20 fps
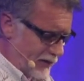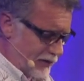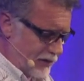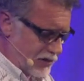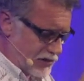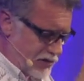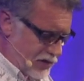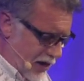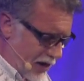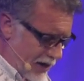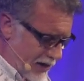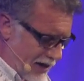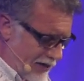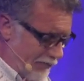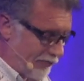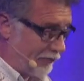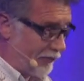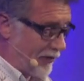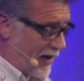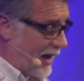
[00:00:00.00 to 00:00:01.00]
The journey of
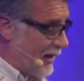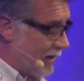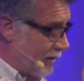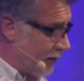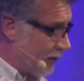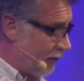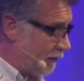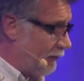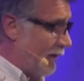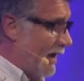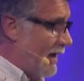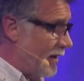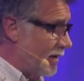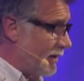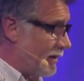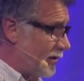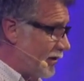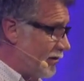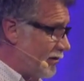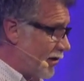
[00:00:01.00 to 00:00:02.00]
faith, because faith
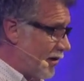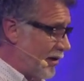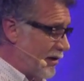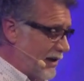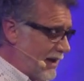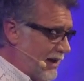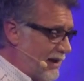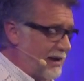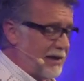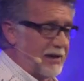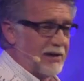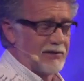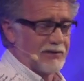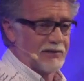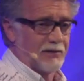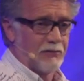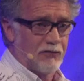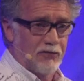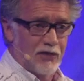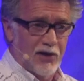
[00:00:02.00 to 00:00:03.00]
is a journey, it's a
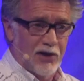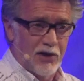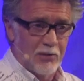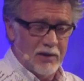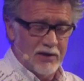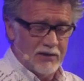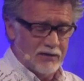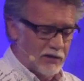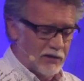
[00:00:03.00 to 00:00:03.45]
verb, it's a